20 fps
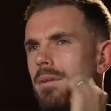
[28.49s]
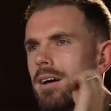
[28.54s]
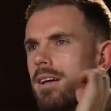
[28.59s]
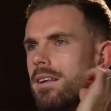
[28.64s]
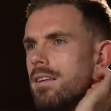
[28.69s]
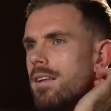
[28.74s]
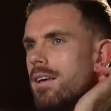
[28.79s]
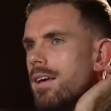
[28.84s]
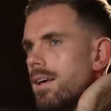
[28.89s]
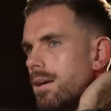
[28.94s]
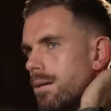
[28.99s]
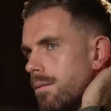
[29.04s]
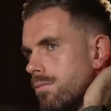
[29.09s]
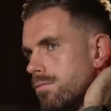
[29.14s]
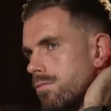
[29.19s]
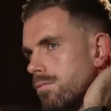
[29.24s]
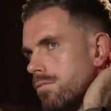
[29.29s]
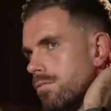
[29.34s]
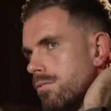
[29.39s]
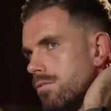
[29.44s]
I, uh,
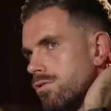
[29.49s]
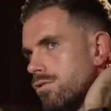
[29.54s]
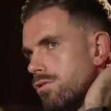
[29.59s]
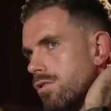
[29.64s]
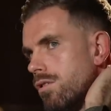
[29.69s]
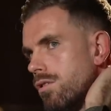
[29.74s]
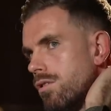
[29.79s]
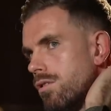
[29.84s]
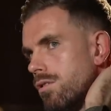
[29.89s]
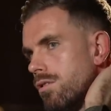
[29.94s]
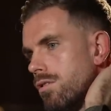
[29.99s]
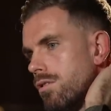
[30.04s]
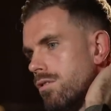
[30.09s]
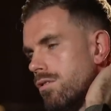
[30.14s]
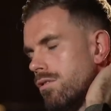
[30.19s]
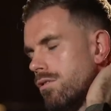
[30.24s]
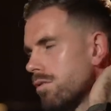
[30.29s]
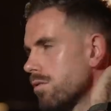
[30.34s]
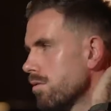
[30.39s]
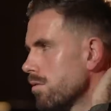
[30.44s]
Sunderland